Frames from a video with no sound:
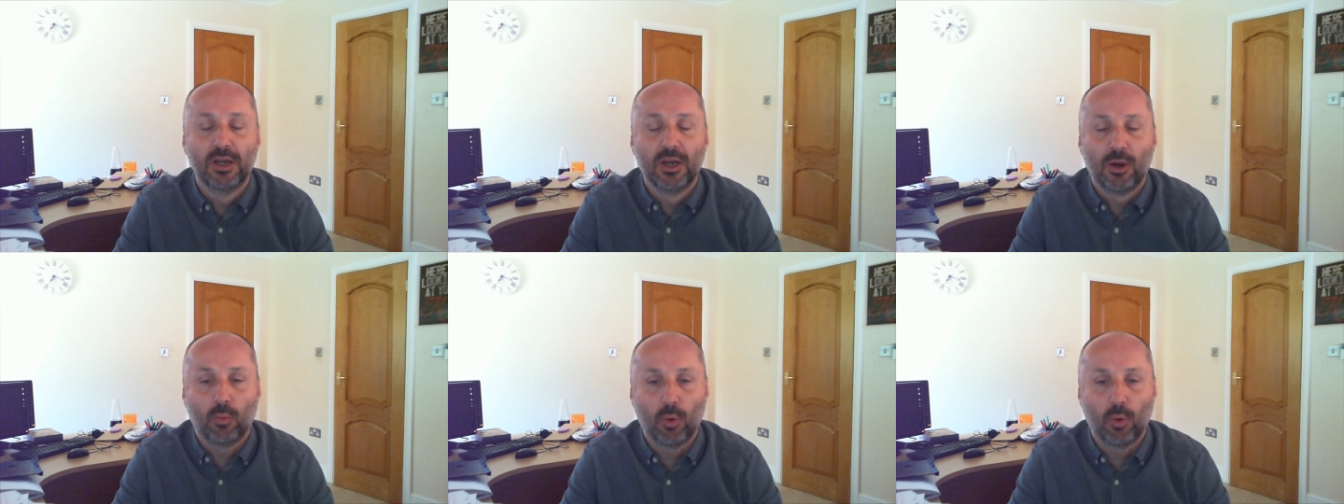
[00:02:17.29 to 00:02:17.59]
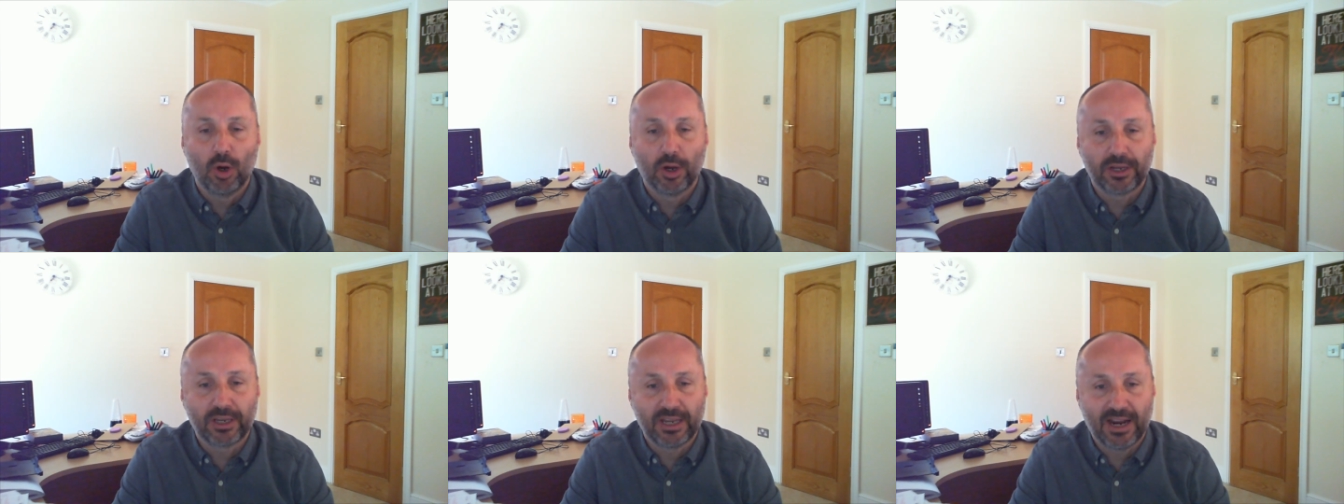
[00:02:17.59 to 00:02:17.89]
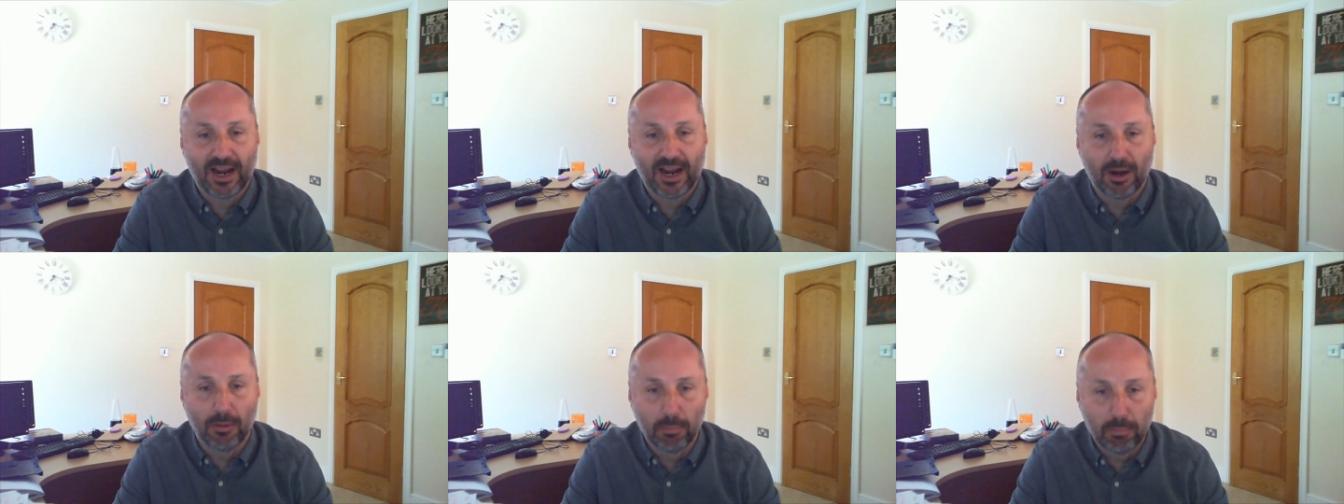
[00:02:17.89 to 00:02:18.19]
working out
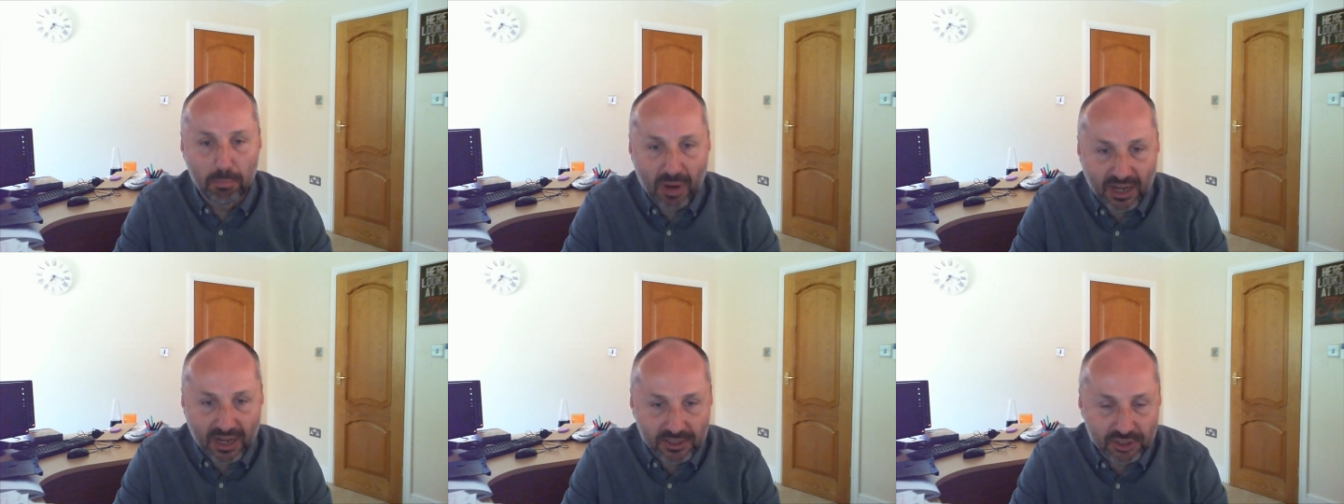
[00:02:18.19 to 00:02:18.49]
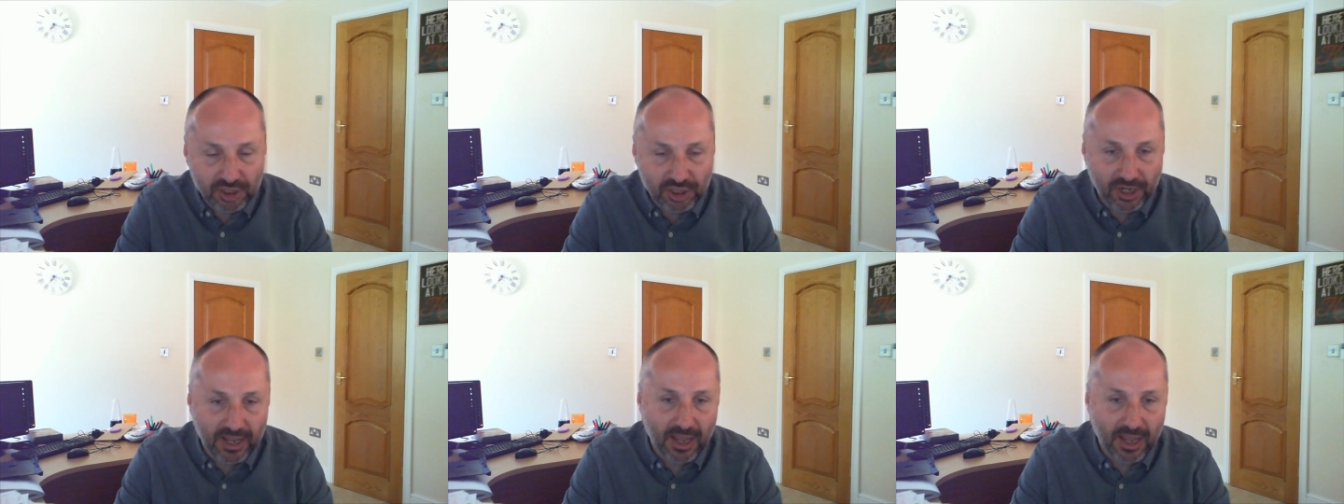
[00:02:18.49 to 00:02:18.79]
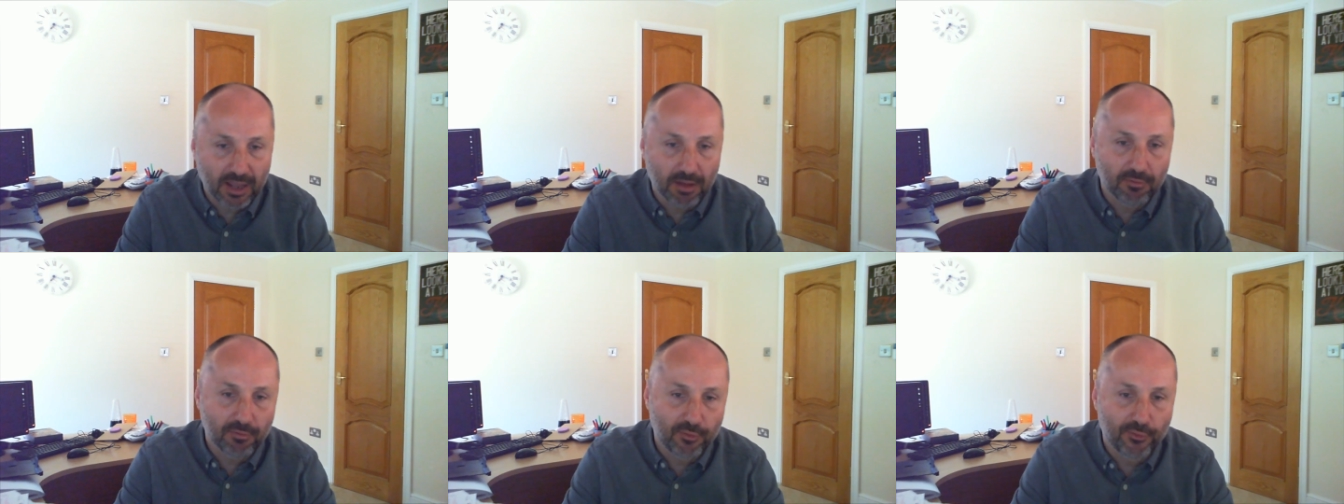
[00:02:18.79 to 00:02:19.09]
a
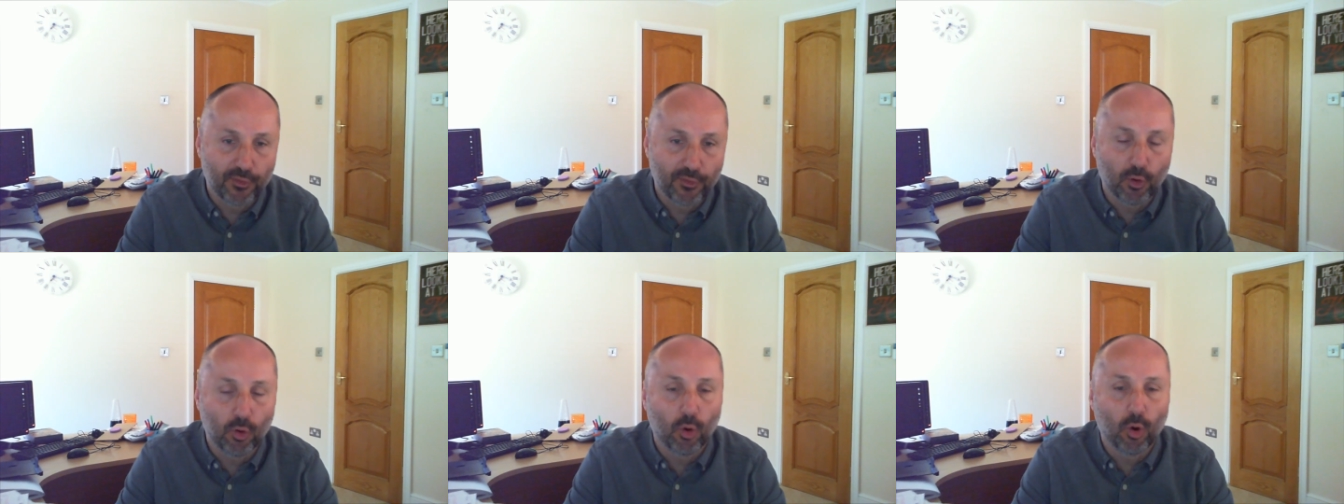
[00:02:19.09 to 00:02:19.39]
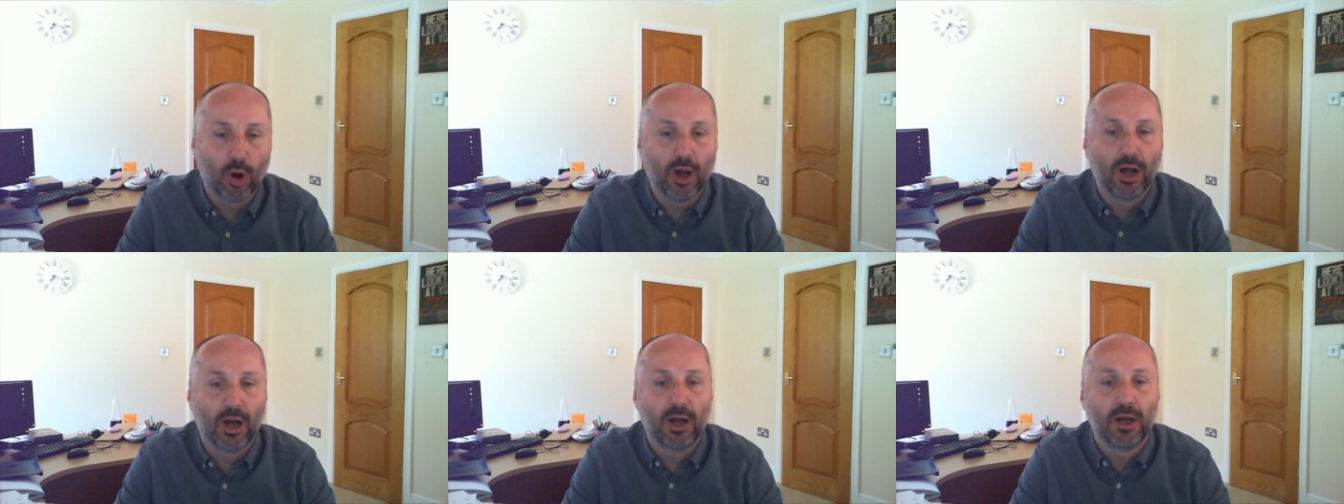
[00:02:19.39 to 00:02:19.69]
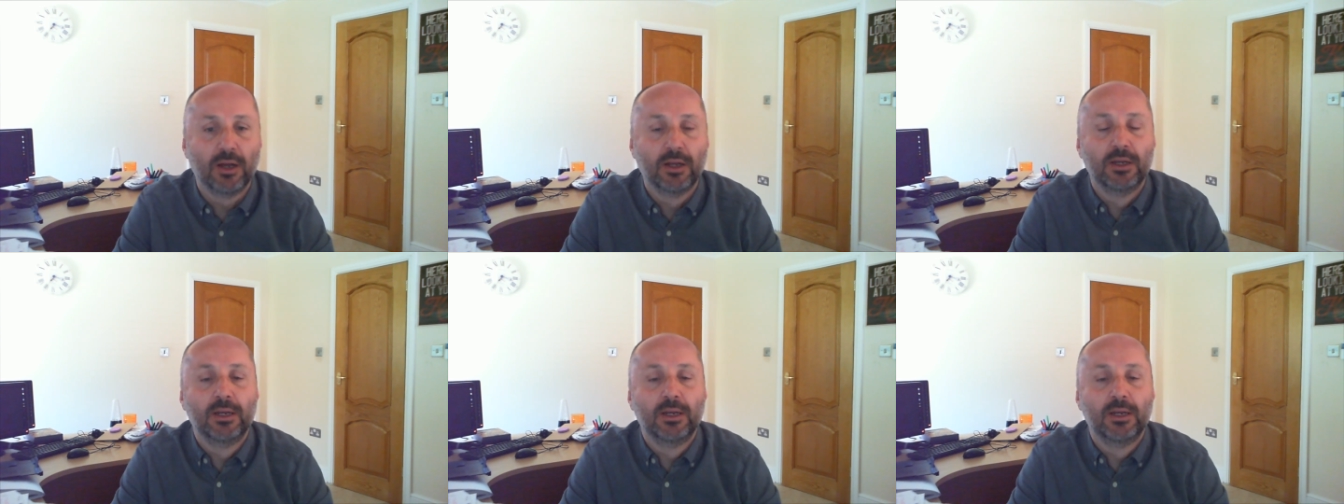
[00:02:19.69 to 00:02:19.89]
budget for